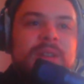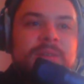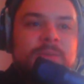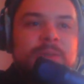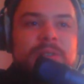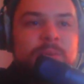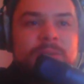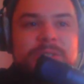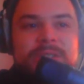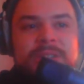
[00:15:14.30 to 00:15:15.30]
What
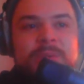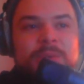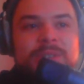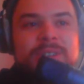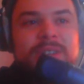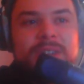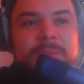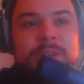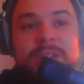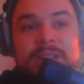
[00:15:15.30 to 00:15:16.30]
is the name?
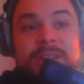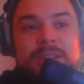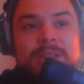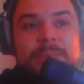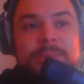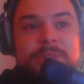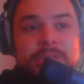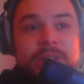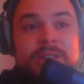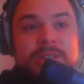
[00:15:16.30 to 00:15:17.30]
I like the name,
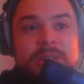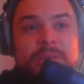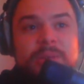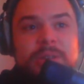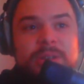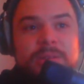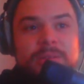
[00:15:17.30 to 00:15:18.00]
Janice Del Rey.